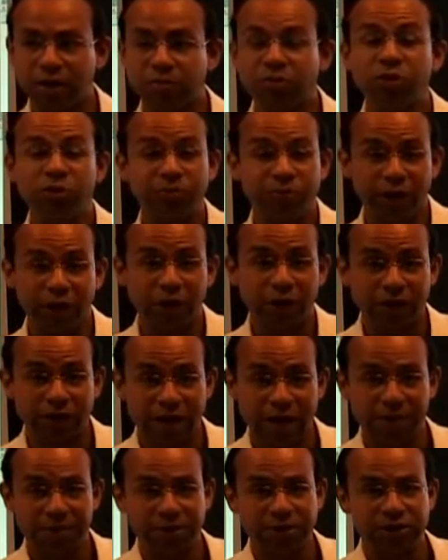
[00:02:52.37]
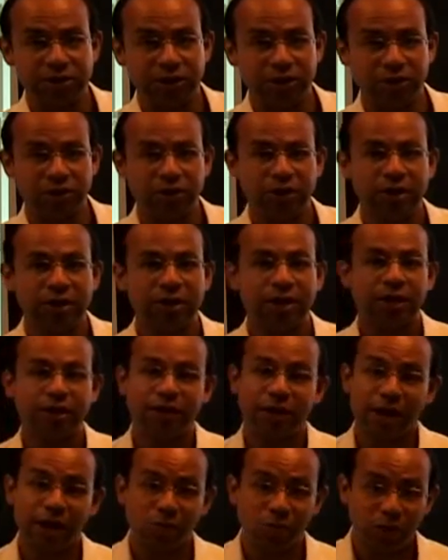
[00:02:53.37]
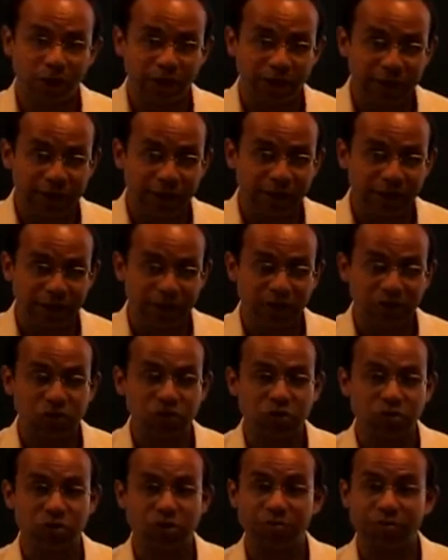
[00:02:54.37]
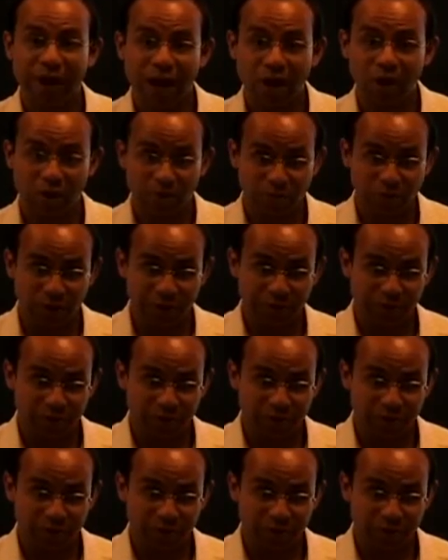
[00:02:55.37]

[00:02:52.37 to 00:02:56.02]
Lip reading: prepared comments here, and then I want to get into the PowerPoint